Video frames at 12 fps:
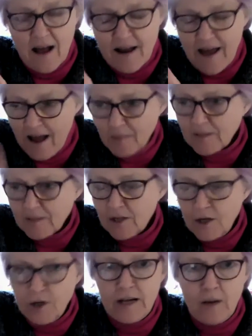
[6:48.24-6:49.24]

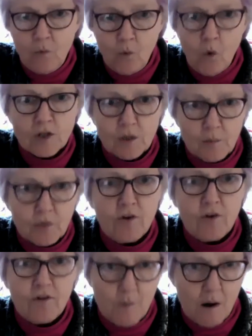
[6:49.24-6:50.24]
absolutely
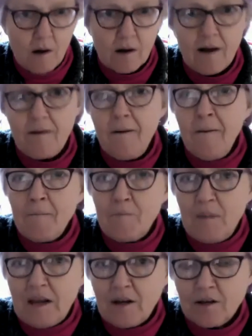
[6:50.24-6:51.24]
waterproof marker,
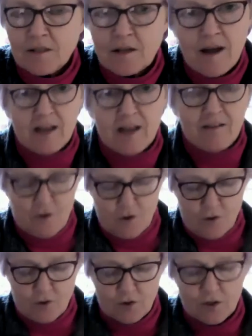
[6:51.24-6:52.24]
because I have
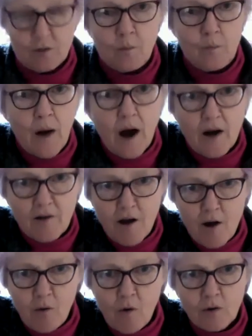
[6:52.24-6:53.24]
used
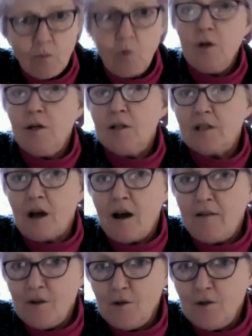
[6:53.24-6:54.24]
biro on wood,
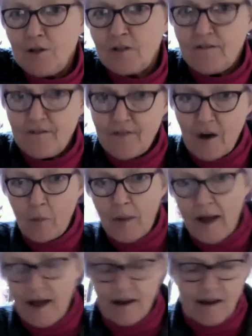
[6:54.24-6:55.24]
I've used felt
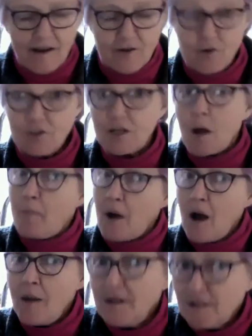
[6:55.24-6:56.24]
pen, I've used
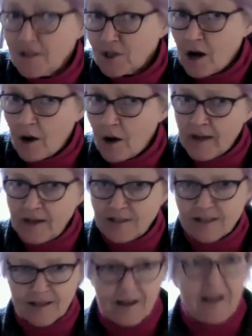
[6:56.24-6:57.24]
permanent
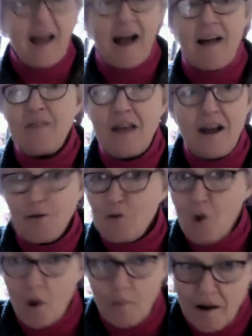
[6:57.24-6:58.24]
Sharpies, and they are
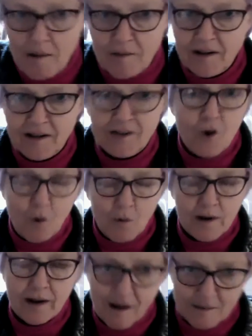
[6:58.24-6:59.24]
not permanent, not
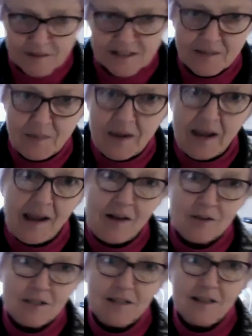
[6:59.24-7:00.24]
when it comes to being
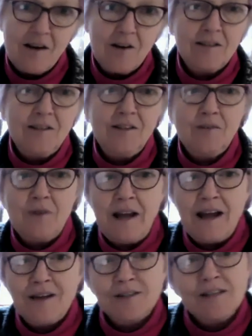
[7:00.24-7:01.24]
out in the garden and the
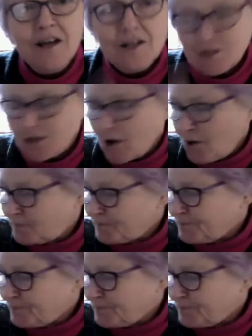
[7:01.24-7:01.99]
greenhouse. So